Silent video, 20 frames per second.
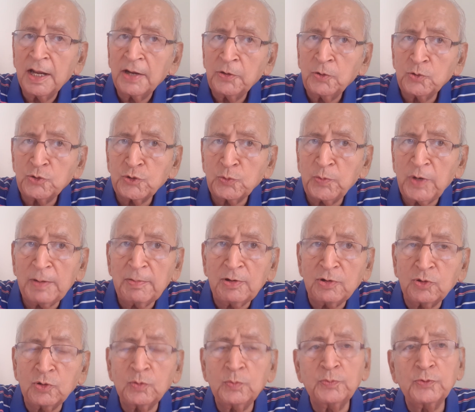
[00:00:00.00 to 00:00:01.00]
You should be able
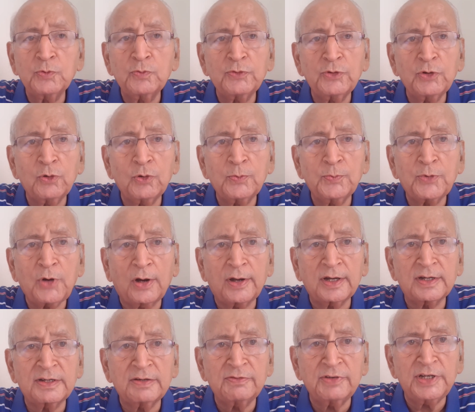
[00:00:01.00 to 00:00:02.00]
to improve your own
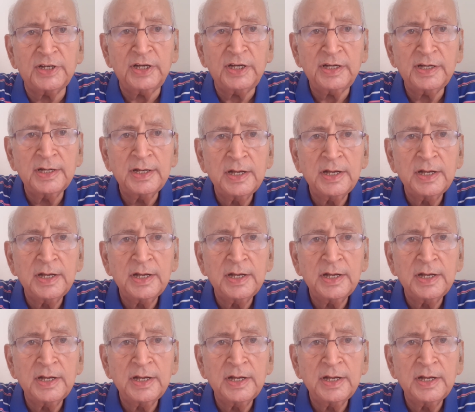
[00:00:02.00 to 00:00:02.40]
productivity.